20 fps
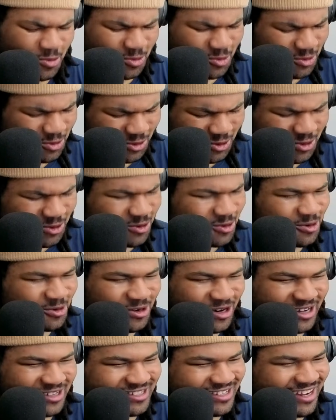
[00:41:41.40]
Oh,
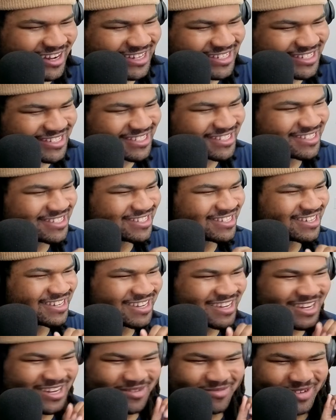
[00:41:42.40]
that was nice.
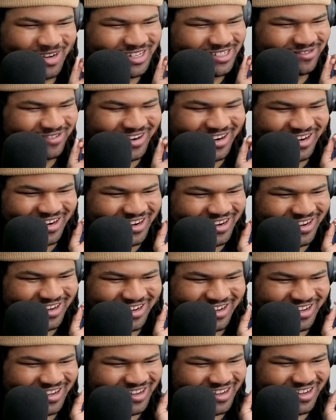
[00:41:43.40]
Percussion right here.
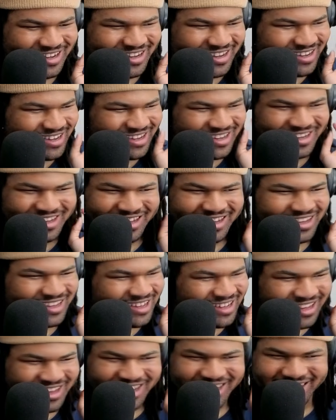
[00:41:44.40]

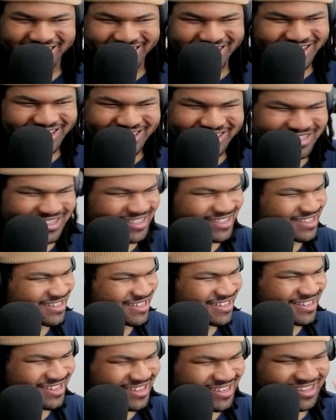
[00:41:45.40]
And then this.
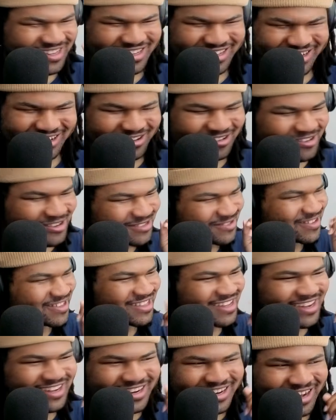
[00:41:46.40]
The chords right
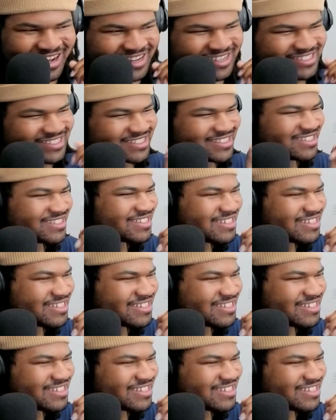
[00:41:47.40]
there. Nice.